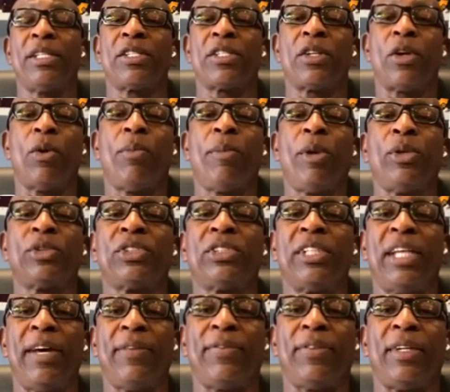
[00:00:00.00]
So most
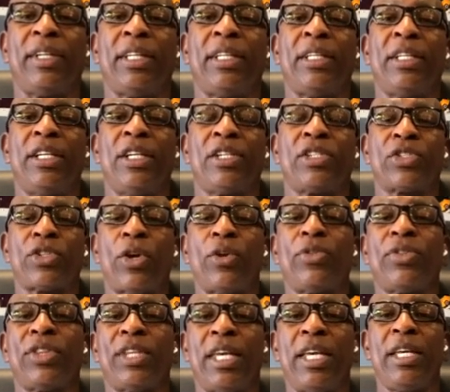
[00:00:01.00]
definitely,
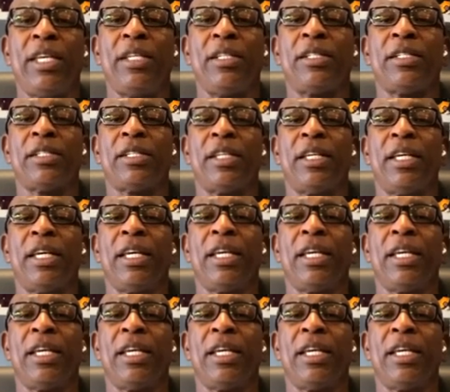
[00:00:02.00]
certain things